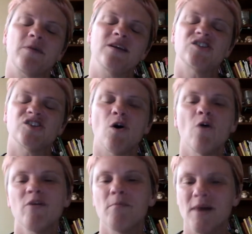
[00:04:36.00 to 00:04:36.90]
He's this
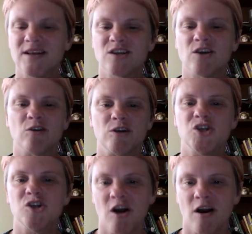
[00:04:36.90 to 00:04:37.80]
over-muscular
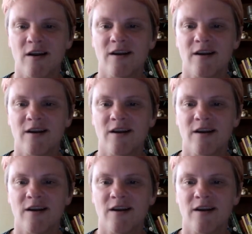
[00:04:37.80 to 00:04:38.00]
jerk